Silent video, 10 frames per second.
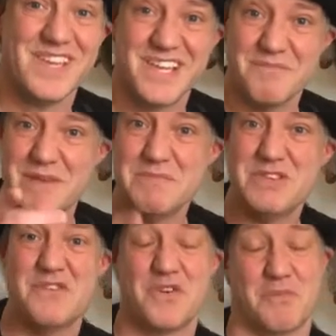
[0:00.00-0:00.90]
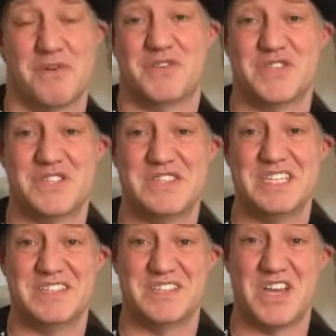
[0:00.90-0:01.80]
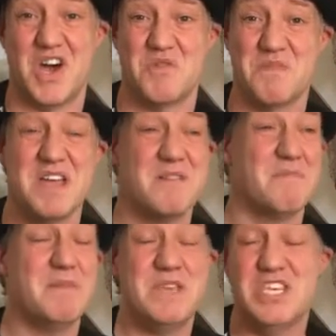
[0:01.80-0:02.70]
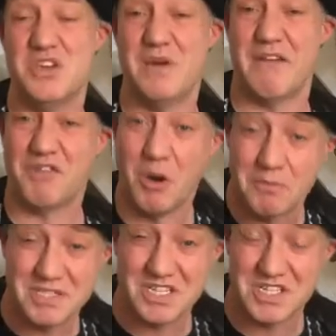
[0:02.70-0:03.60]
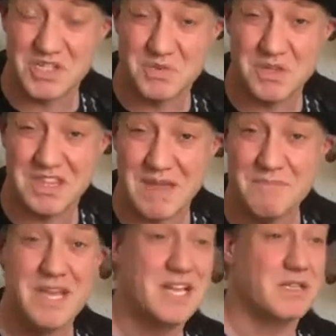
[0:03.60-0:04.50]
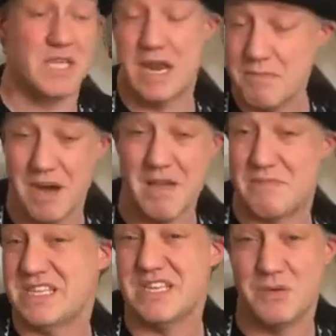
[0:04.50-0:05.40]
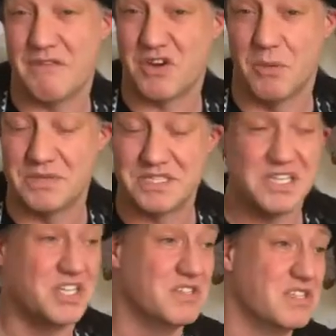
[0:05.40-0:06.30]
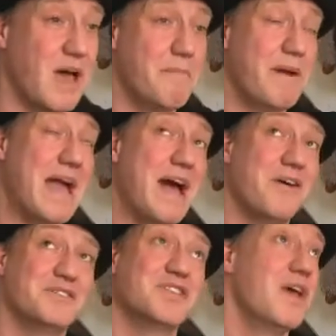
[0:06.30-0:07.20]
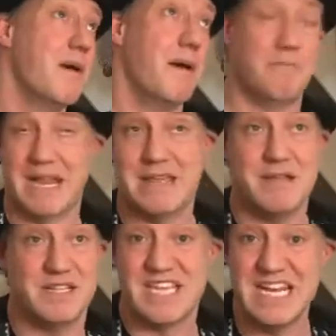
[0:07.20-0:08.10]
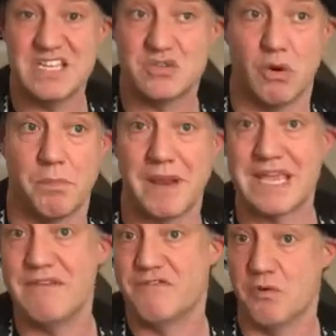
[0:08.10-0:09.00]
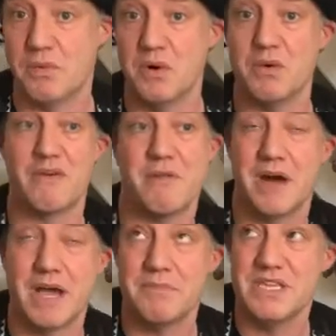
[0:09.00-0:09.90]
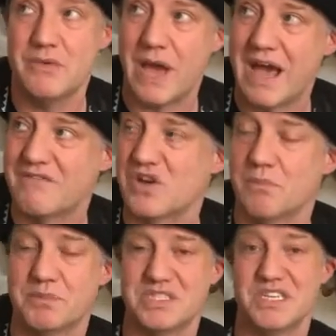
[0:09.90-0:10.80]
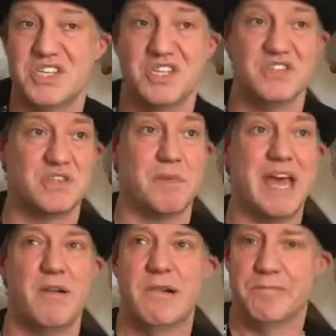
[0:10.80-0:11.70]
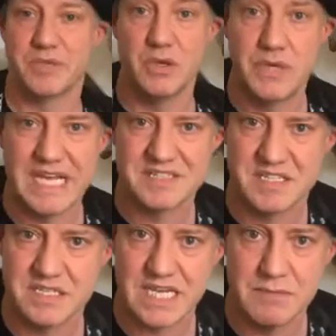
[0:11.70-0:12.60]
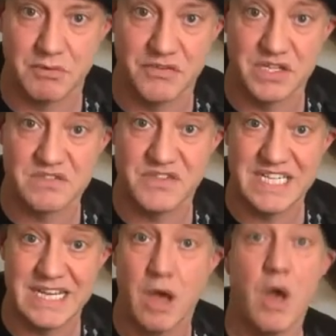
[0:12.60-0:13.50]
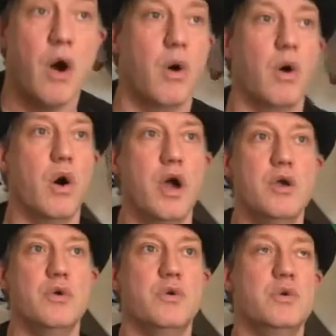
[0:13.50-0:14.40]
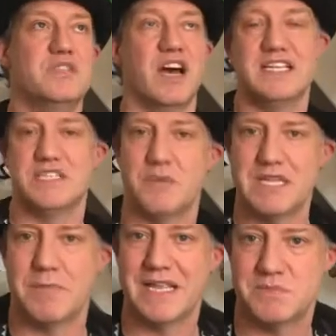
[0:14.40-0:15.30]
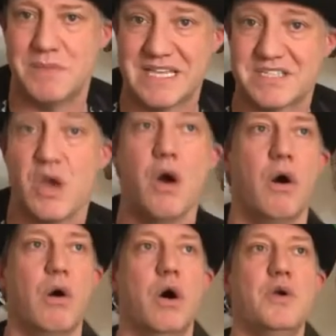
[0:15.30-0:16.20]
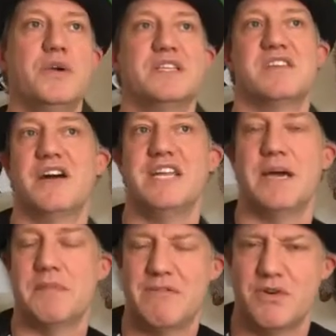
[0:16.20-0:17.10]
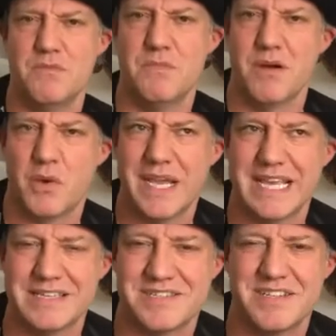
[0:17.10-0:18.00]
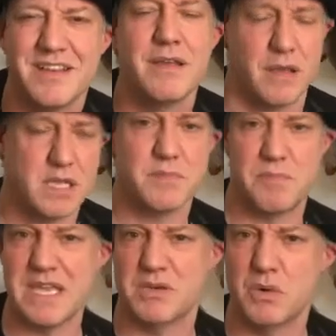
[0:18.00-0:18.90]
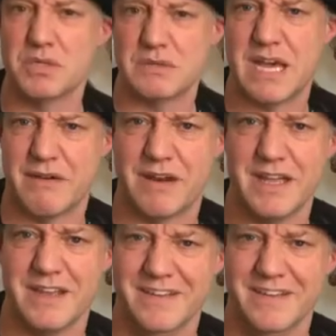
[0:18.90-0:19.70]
Maybe you've got brothers and sisters at home. Maybe you have competitions with them. And it might be that you have competitions about playing tennis or playing football, or it might be you have competitions about who gets to the table first for dinner, or who tidies away the plates best, or who can tidy up their room quickest. Because I bet you all do that, right?